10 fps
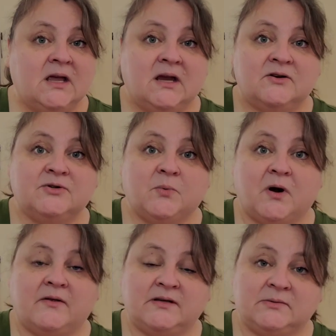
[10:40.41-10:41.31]
Here's
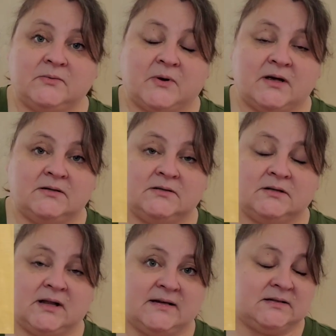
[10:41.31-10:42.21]
where this one was
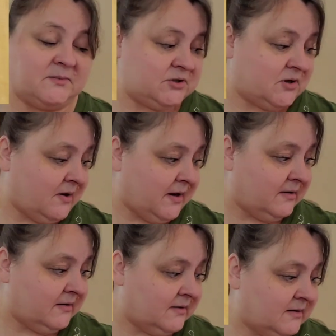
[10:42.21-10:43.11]
the last time you saw it.
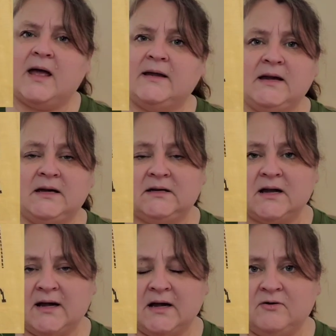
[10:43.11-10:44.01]
I needed
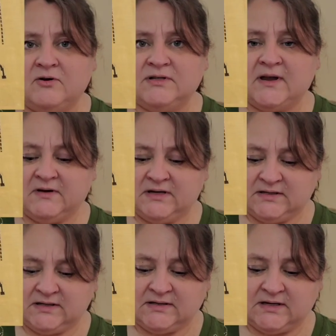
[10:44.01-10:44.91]

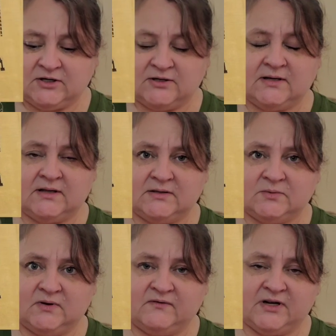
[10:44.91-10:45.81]
976 stitches in this
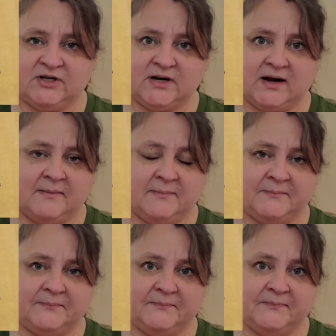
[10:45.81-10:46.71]
one to finish it up.
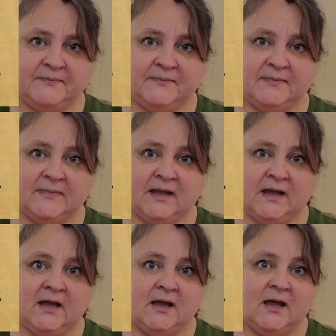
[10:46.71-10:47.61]

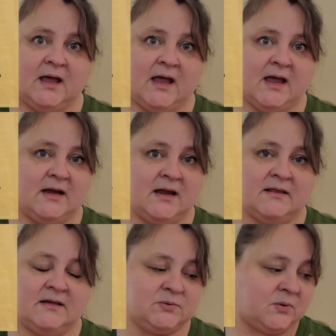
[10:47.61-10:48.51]
And in
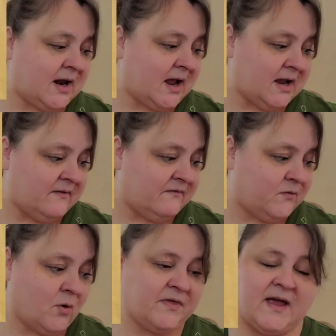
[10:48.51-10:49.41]
this one I have
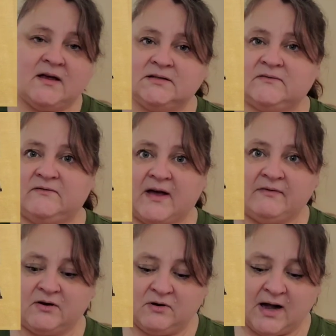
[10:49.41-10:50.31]

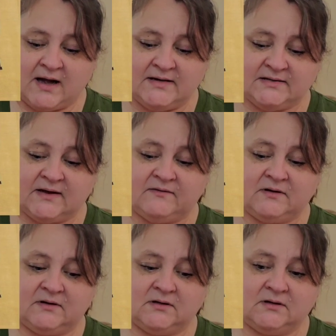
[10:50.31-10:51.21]

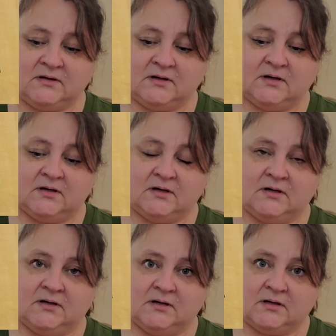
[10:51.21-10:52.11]
4,587
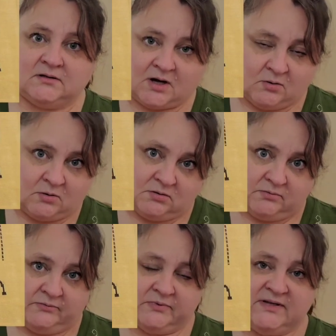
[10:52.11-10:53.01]
total
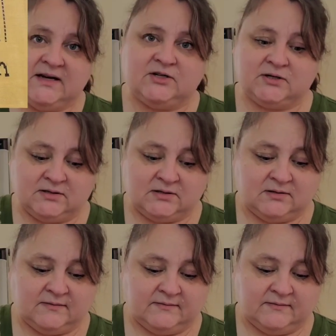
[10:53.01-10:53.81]
stitches.